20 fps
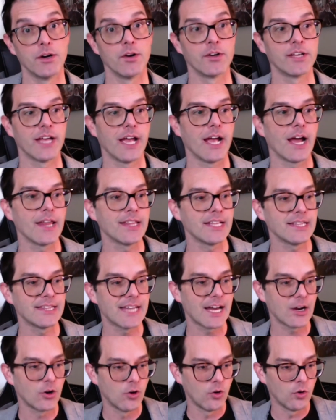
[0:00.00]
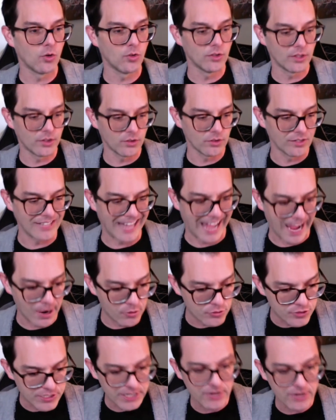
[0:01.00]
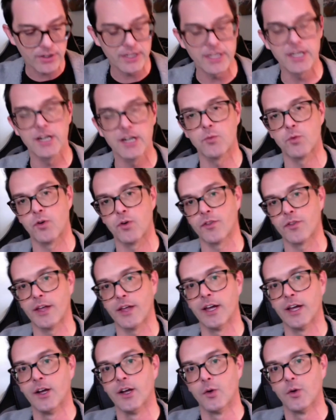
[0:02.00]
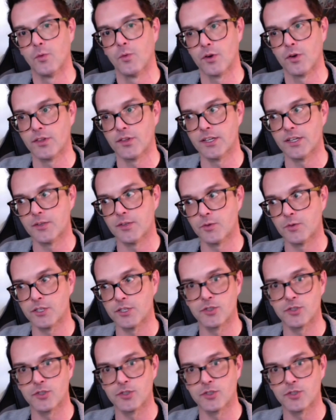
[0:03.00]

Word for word: Okay. I think that whole little lounge area where the